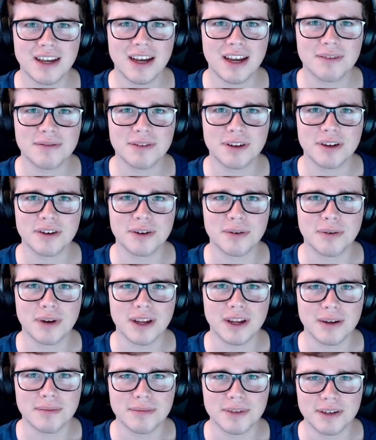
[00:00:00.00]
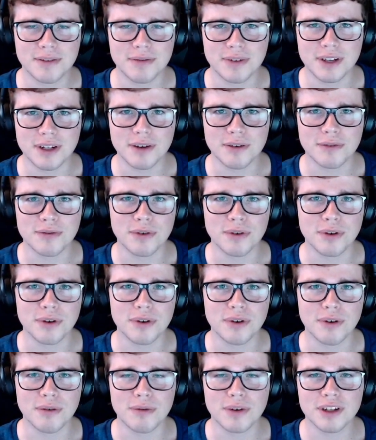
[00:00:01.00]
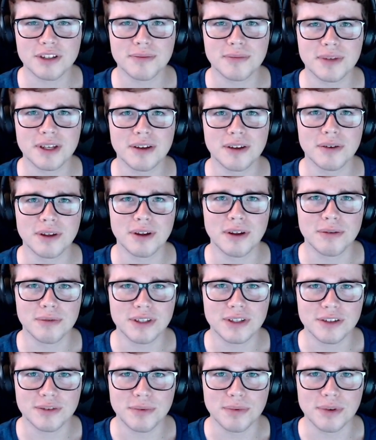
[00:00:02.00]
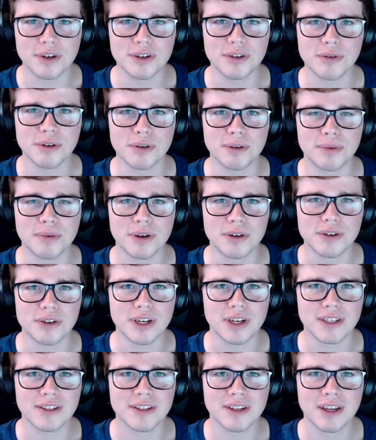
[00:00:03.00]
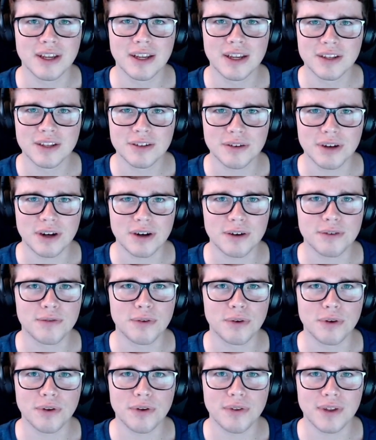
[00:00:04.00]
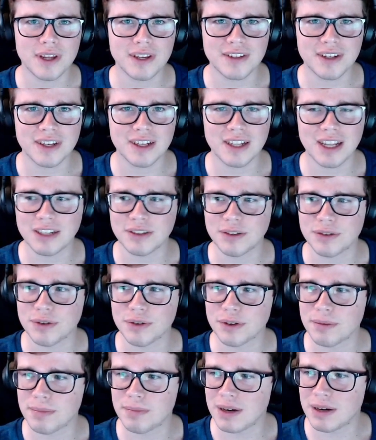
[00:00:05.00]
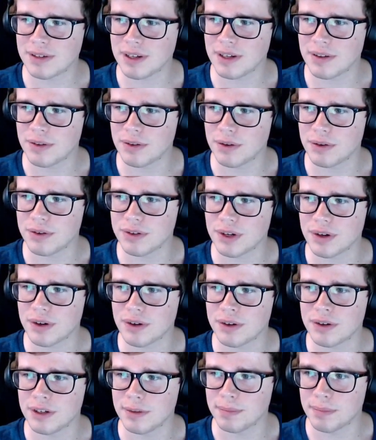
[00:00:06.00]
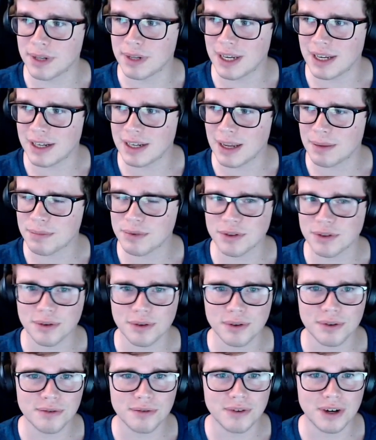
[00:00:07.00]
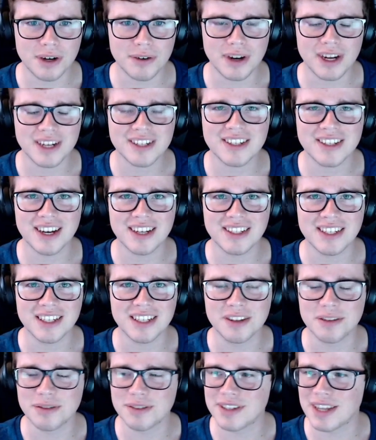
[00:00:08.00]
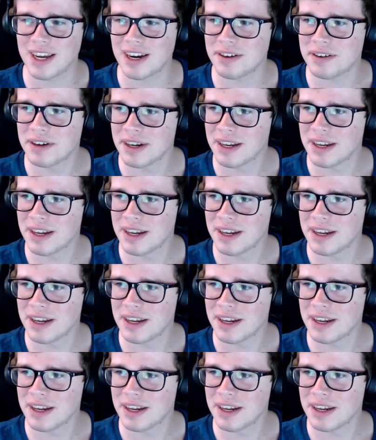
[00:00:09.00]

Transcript: have another quick update video for you on what's been going on with the Smart Duel project. So there are 4 things that I'd like to talk about, and those are the Play and App Store, very exciting news there.